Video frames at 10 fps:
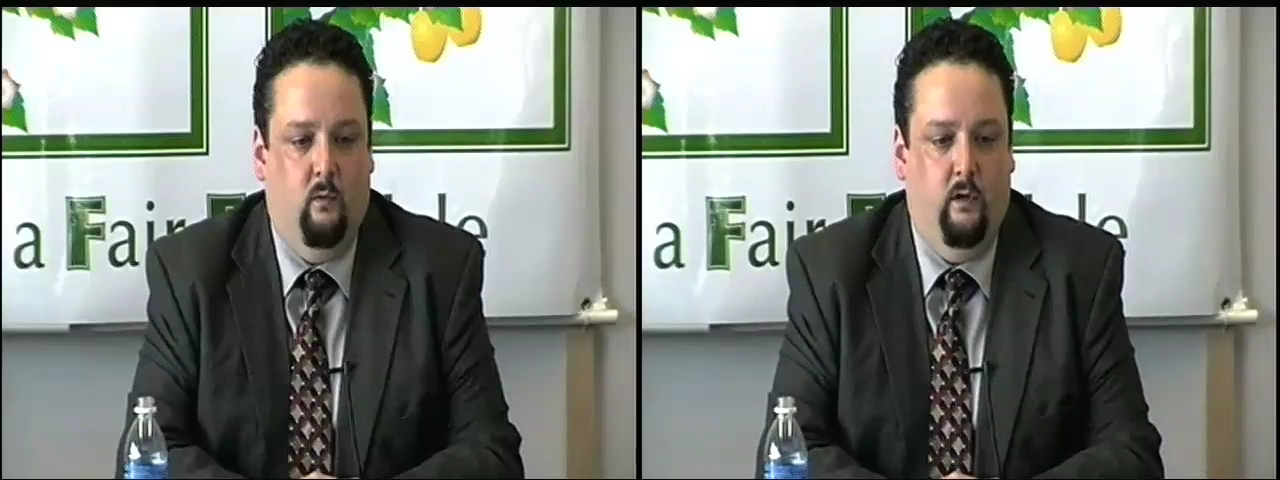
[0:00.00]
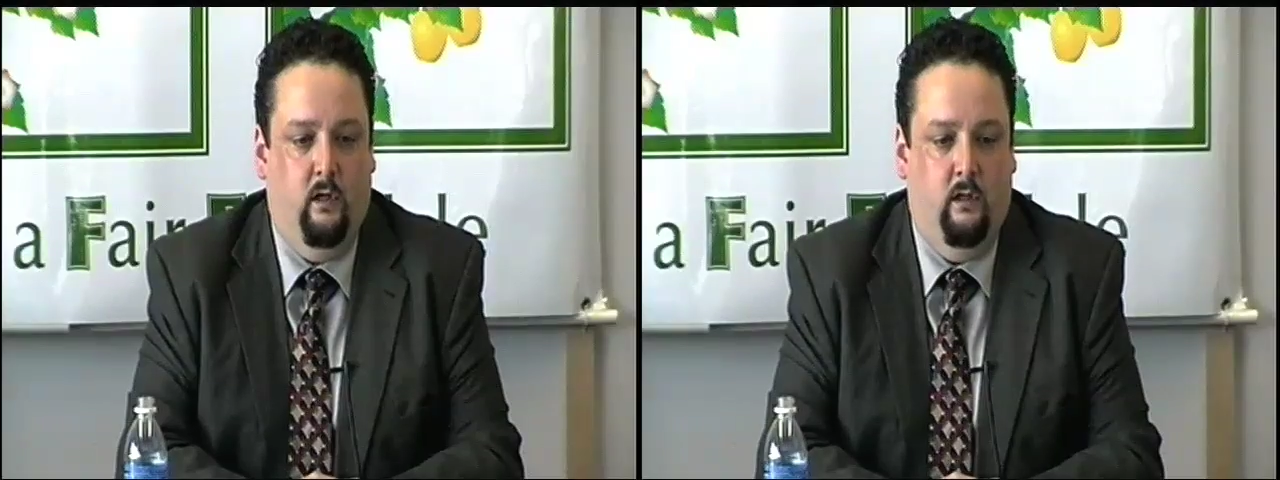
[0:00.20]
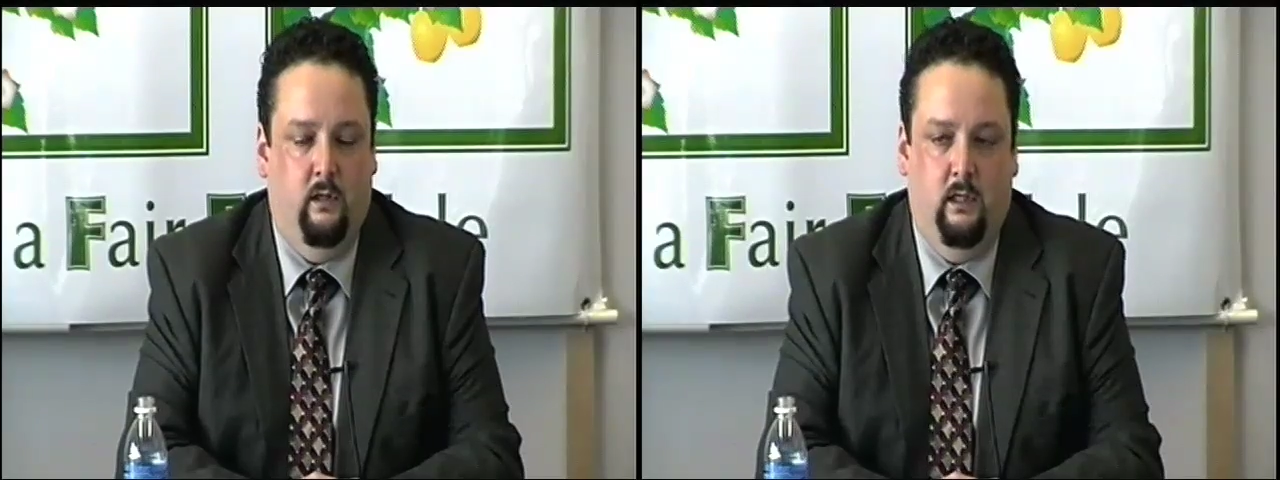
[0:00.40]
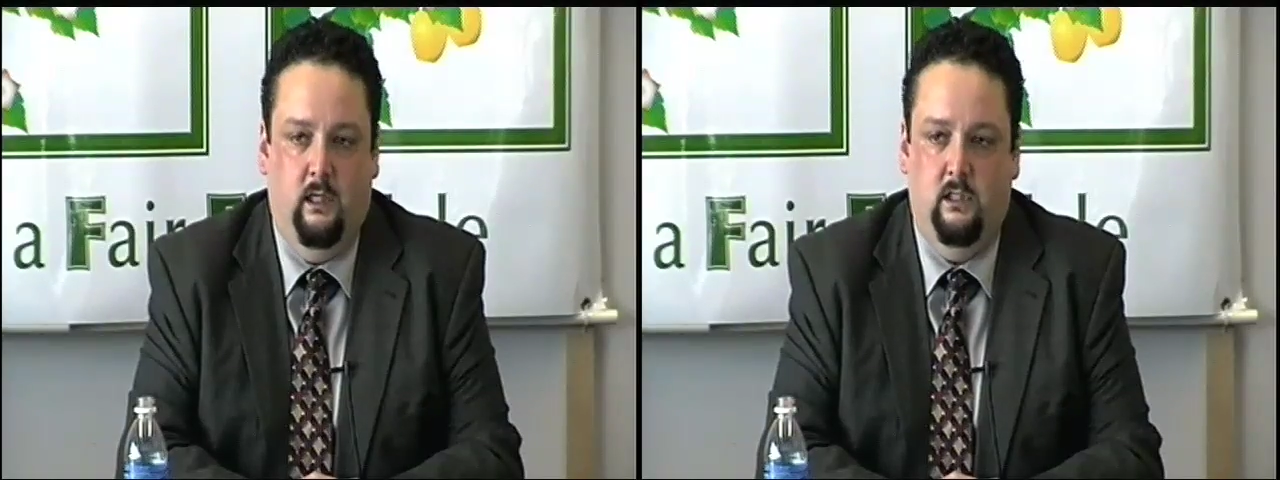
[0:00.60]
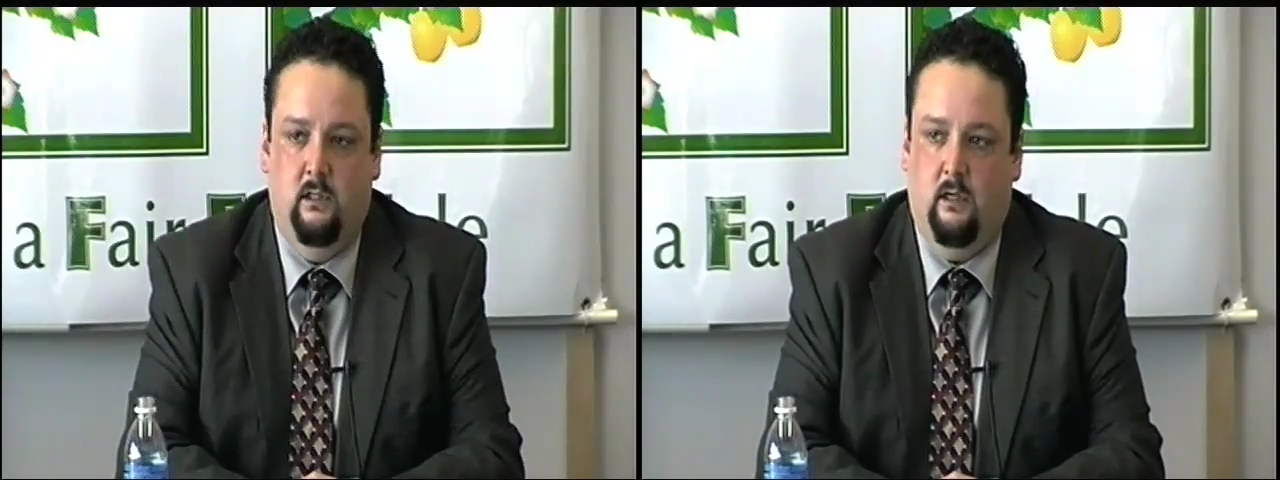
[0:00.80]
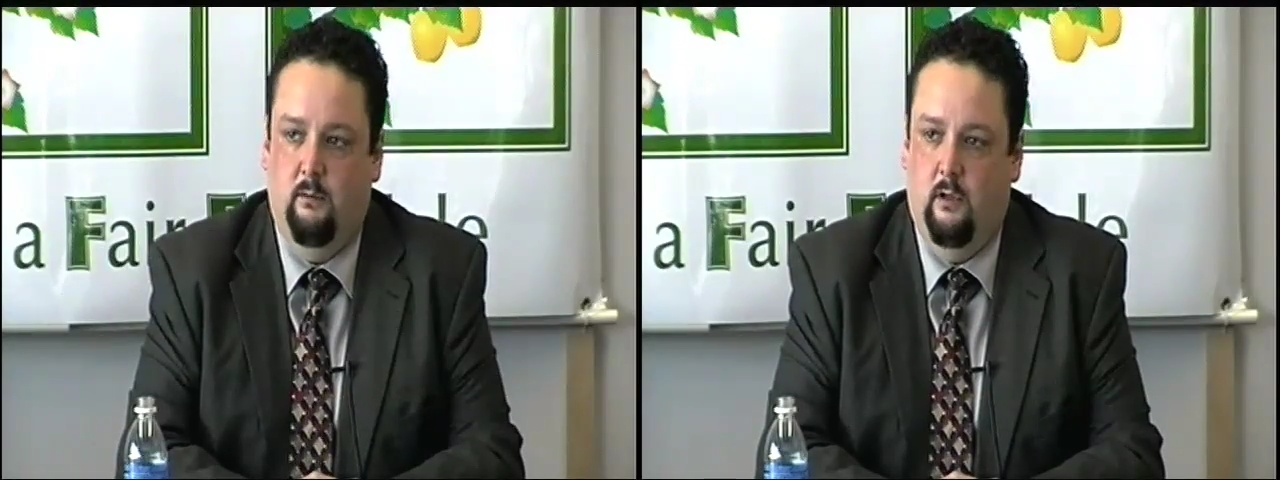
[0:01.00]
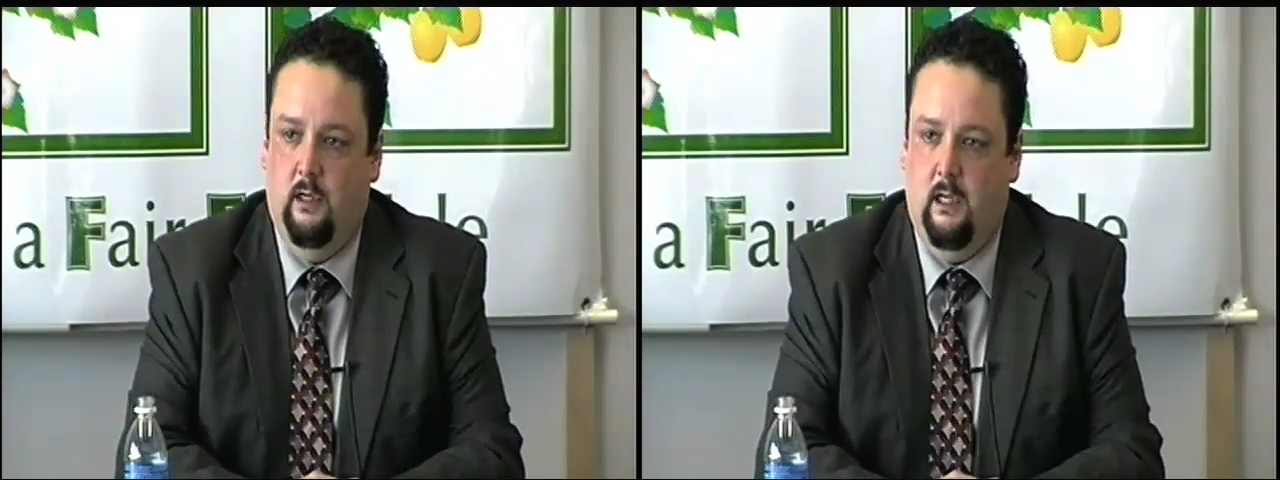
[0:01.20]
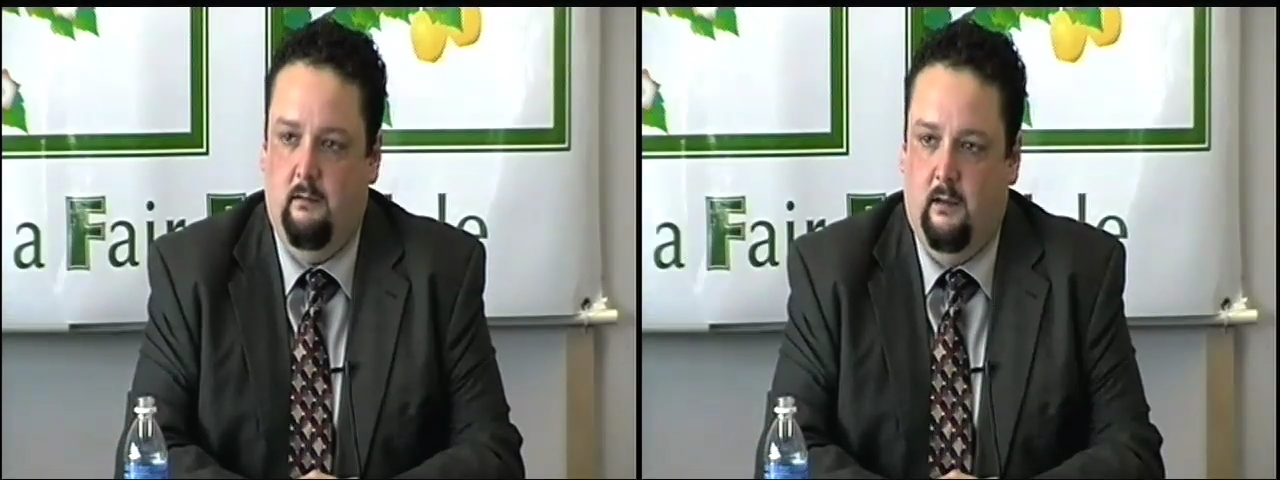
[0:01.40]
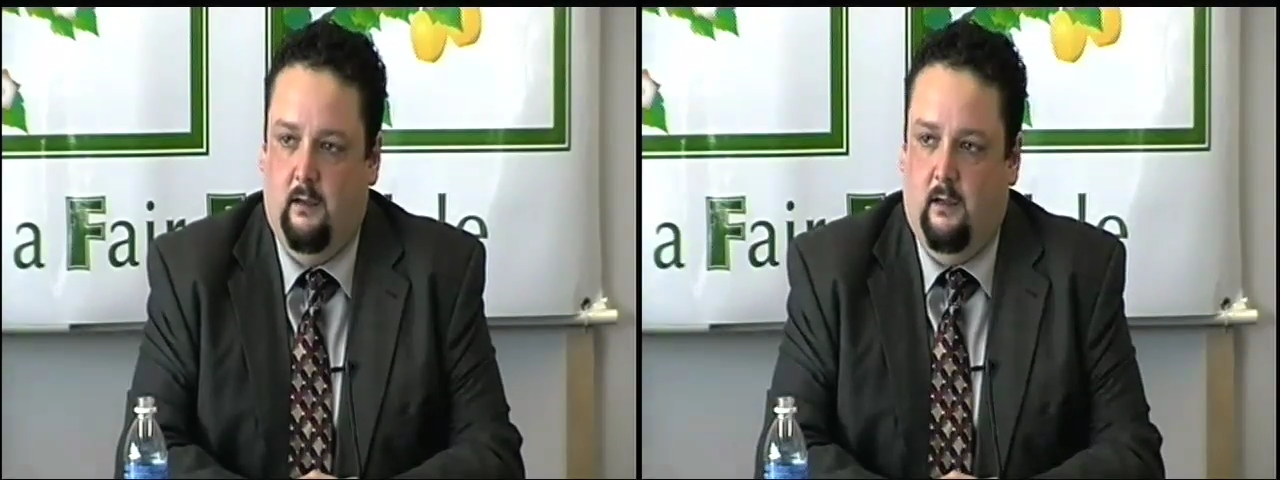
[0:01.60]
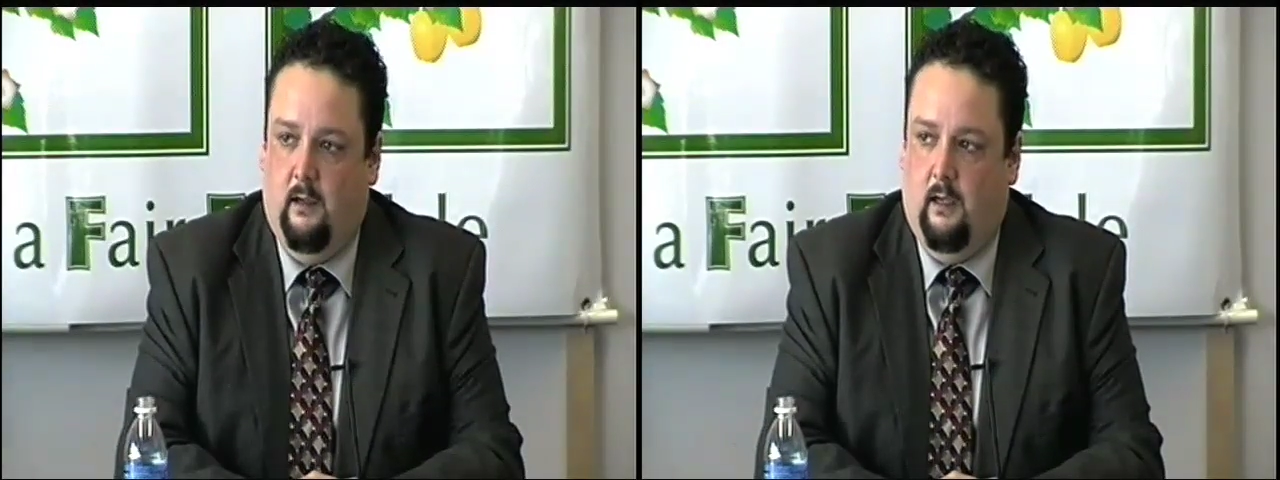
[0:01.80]
will and the needs of the community,
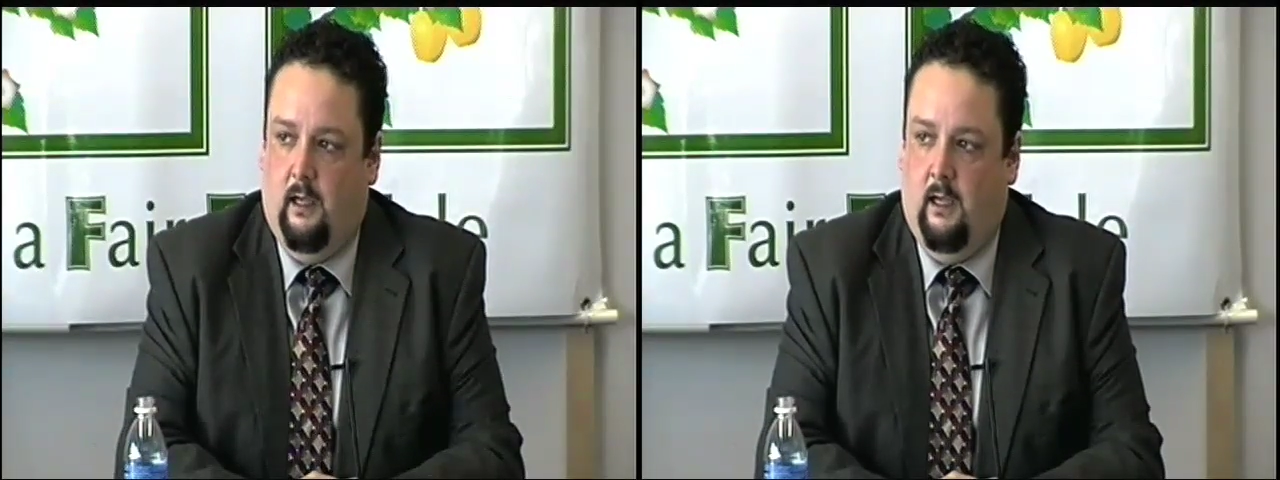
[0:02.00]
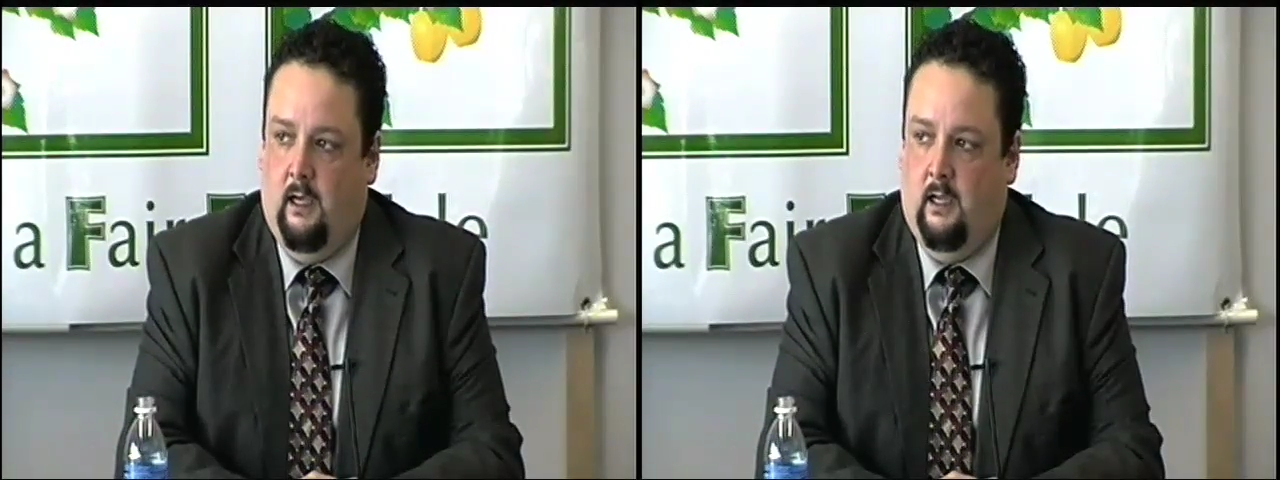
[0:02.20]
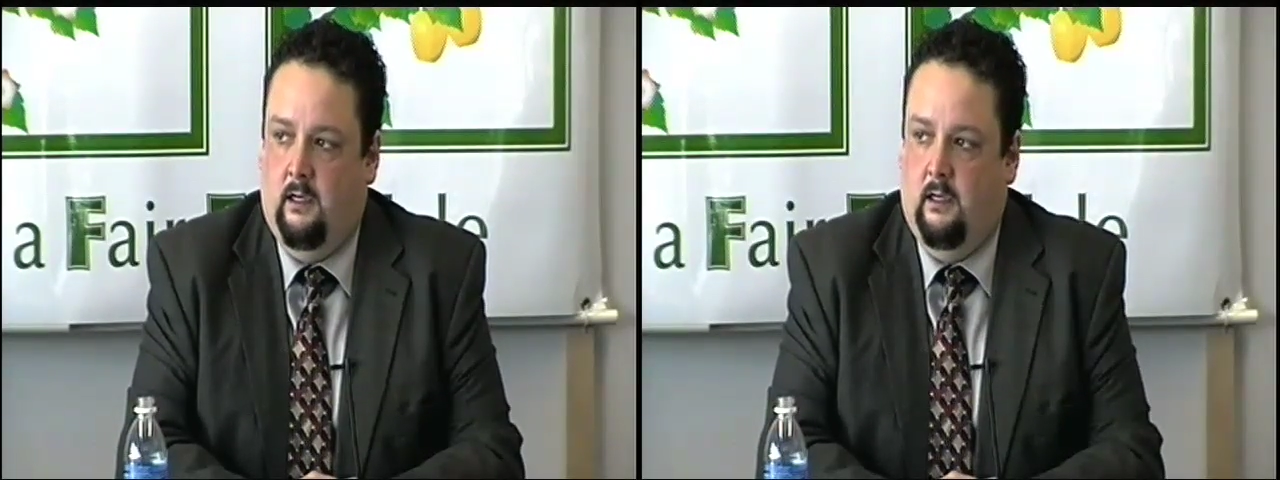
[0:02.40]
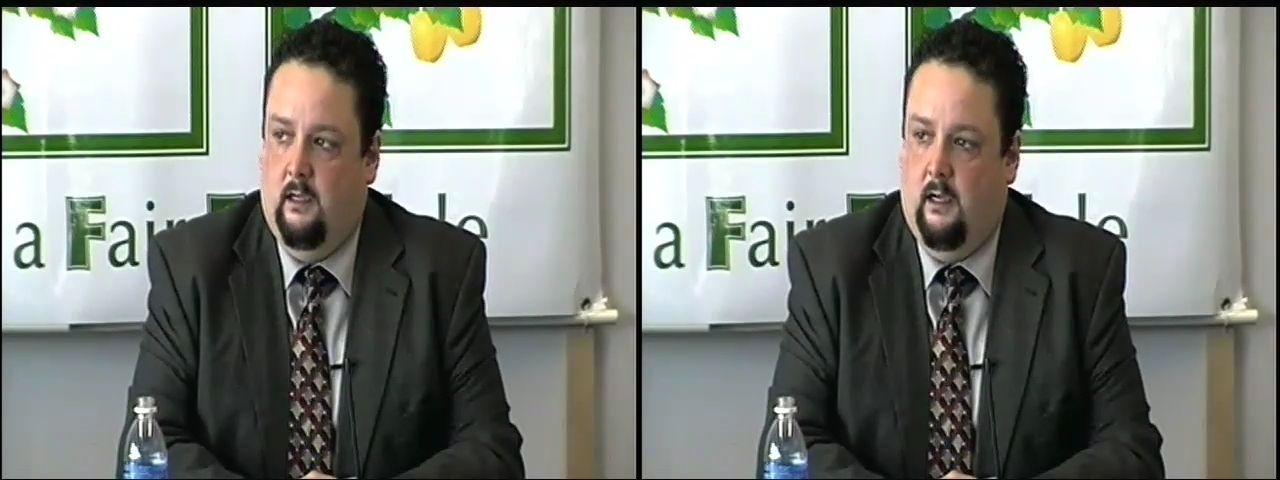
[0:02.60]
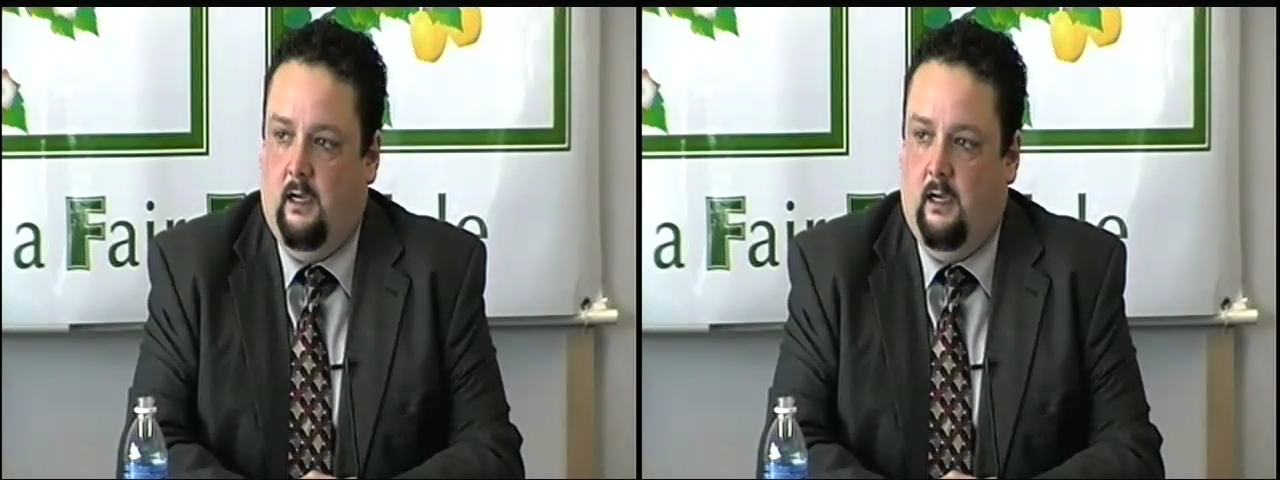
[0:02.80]
and